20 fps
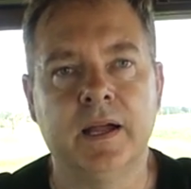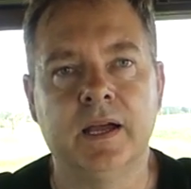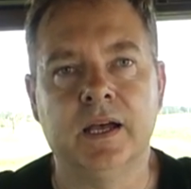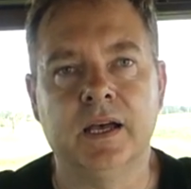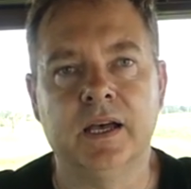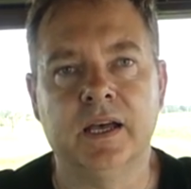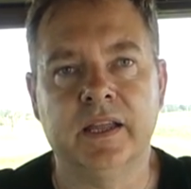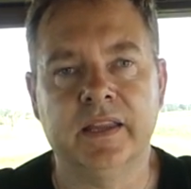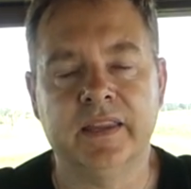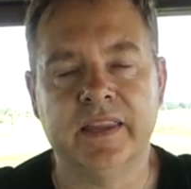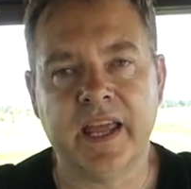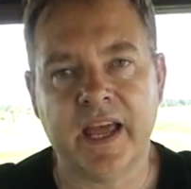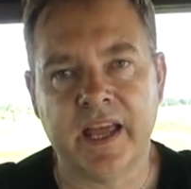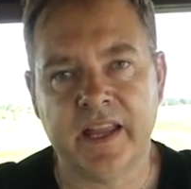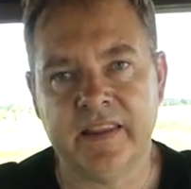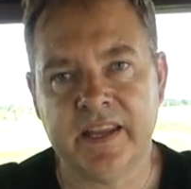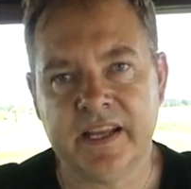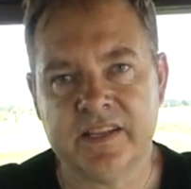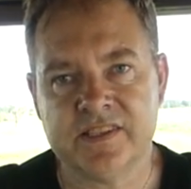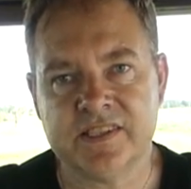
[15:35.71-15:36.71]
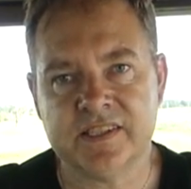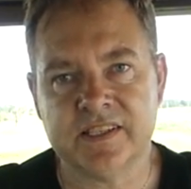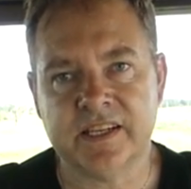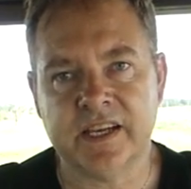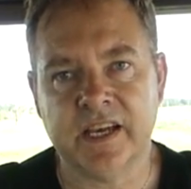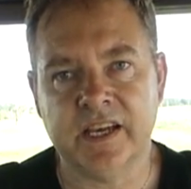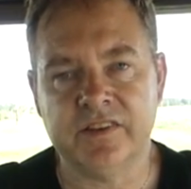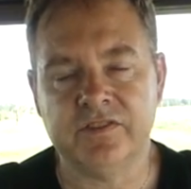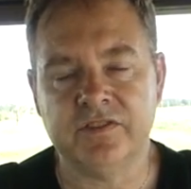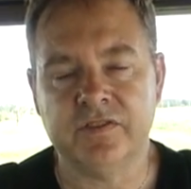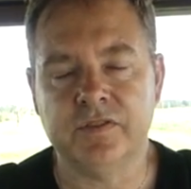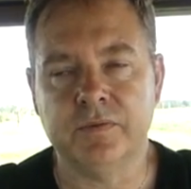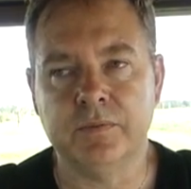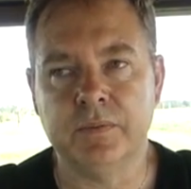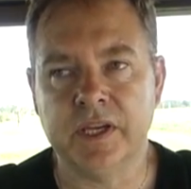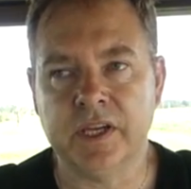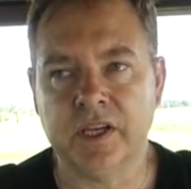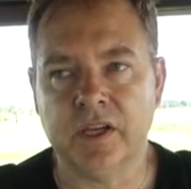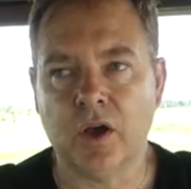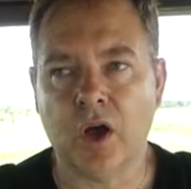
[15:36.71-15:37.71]
And that's the case for
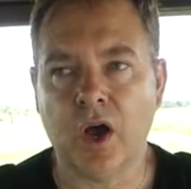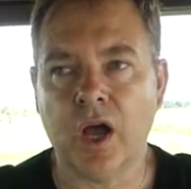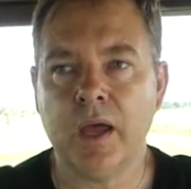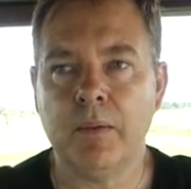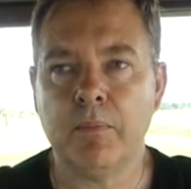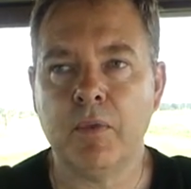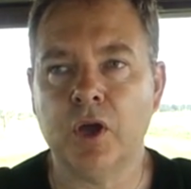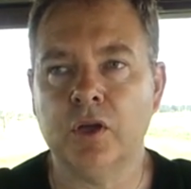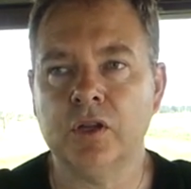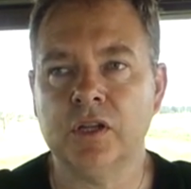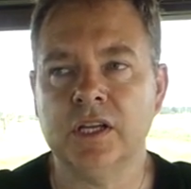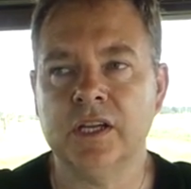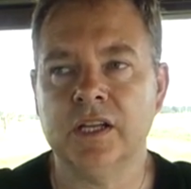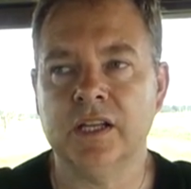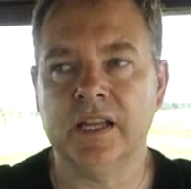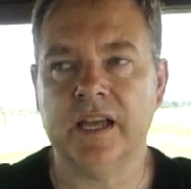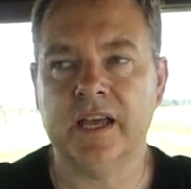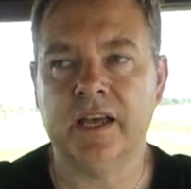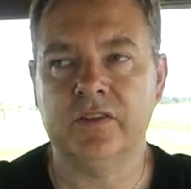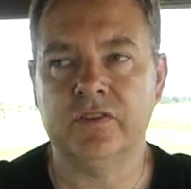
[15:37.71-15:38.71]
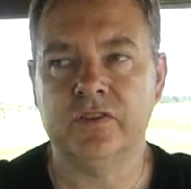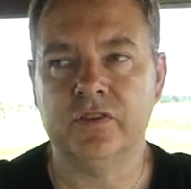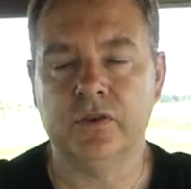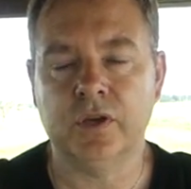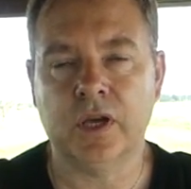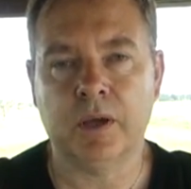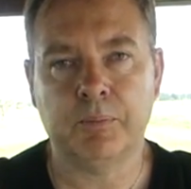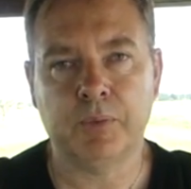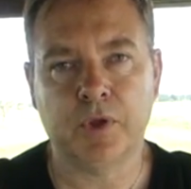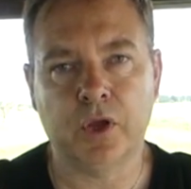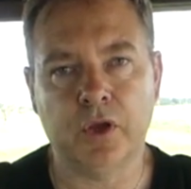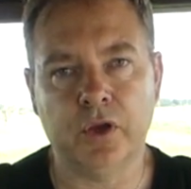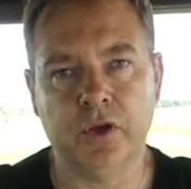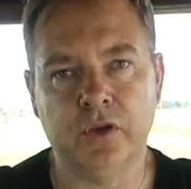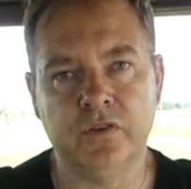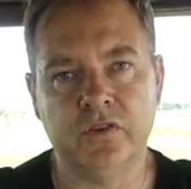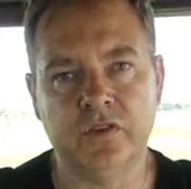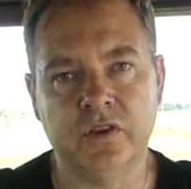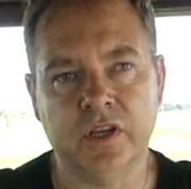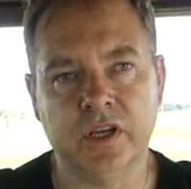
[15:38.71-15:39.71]
me. I am only allowed to
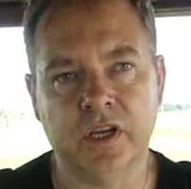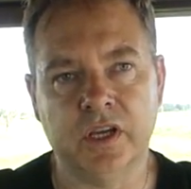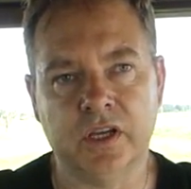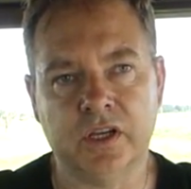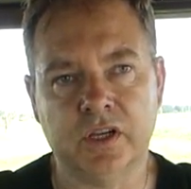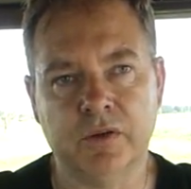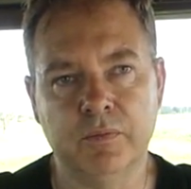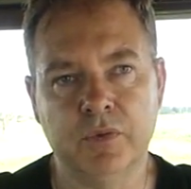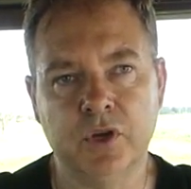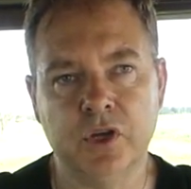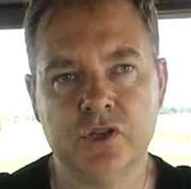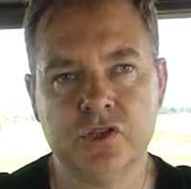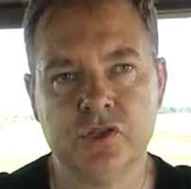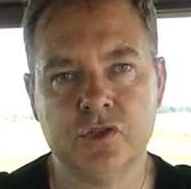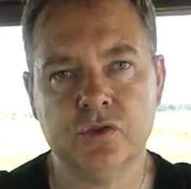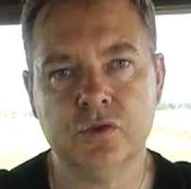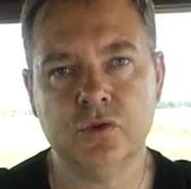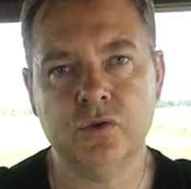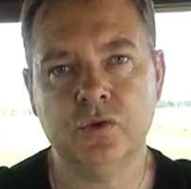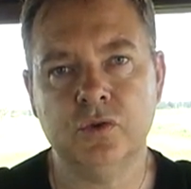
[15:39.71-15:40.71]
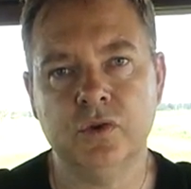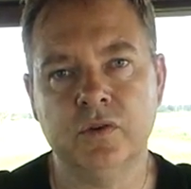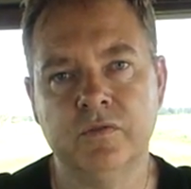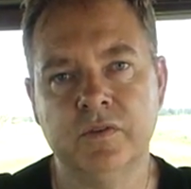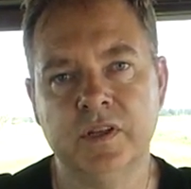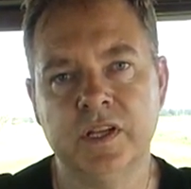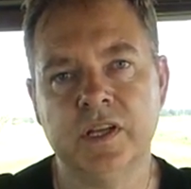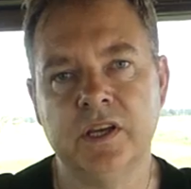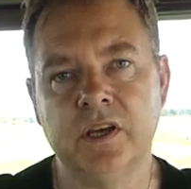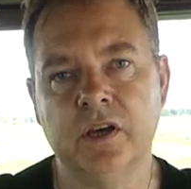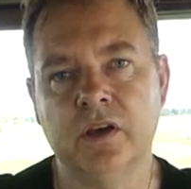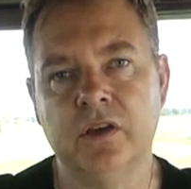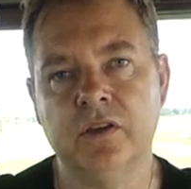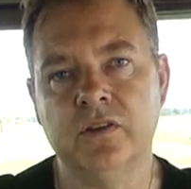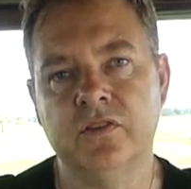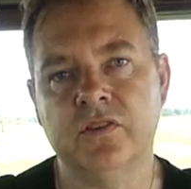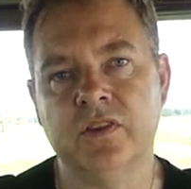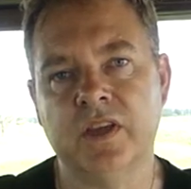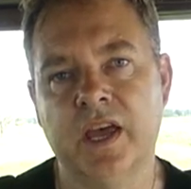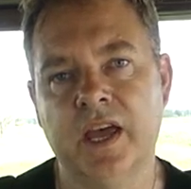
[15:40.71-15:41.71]
upload commercial
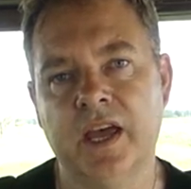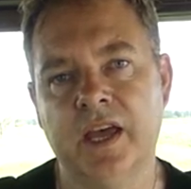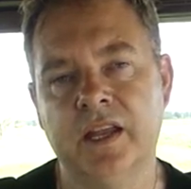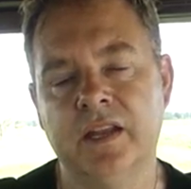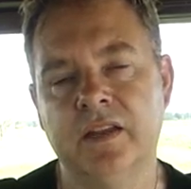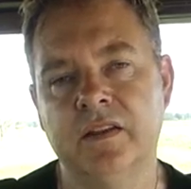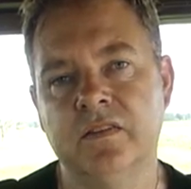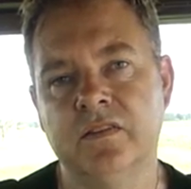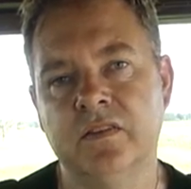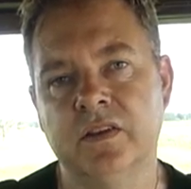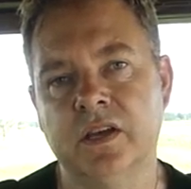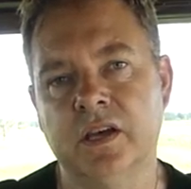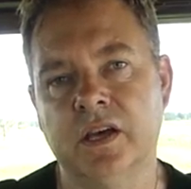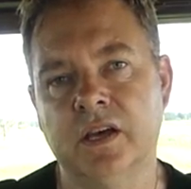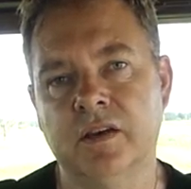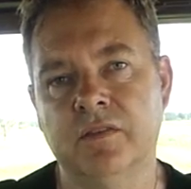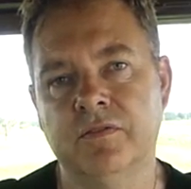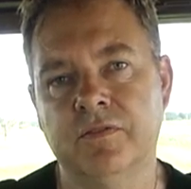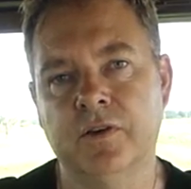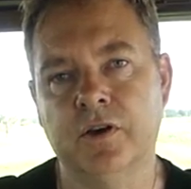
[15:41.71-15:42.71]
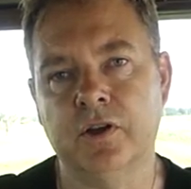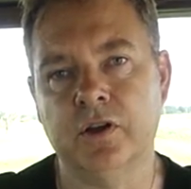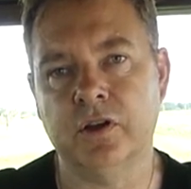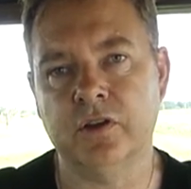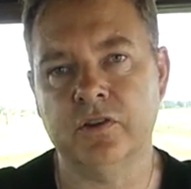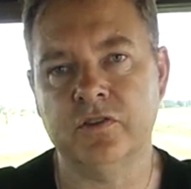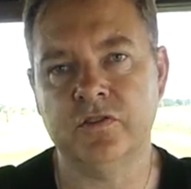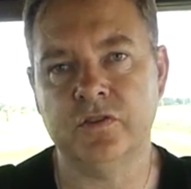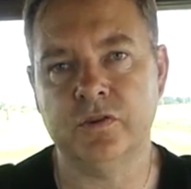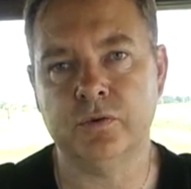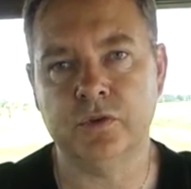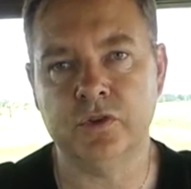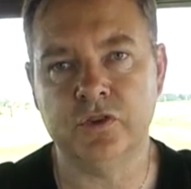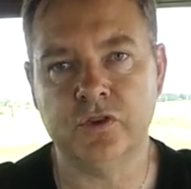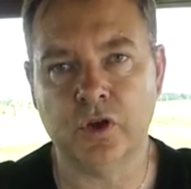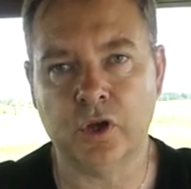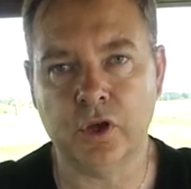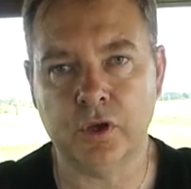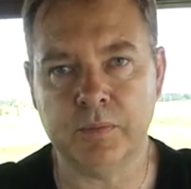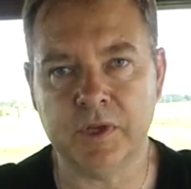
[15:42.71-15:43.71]
videos and photos to
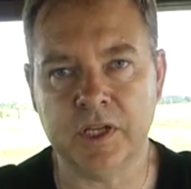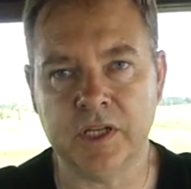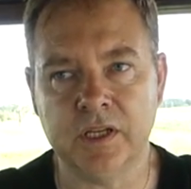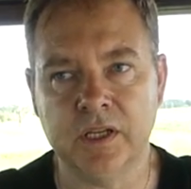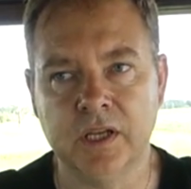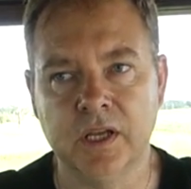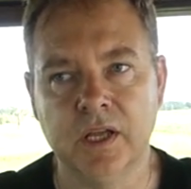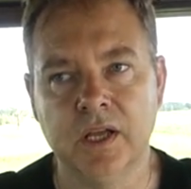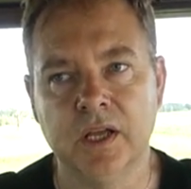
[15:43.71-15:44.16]
Adobe.